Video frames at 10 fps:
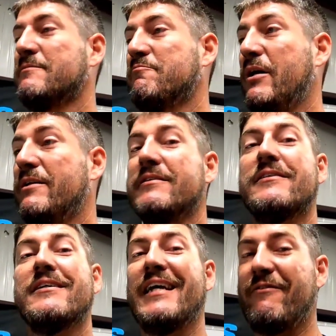but
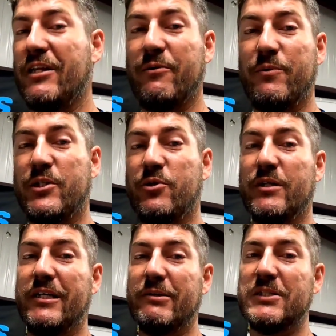everything that we tune
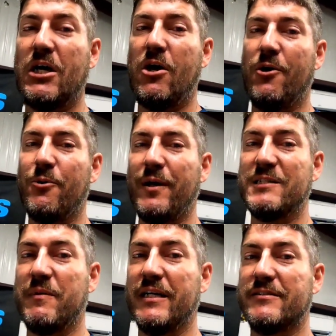here is all
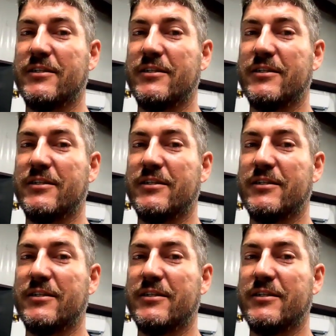race bikes.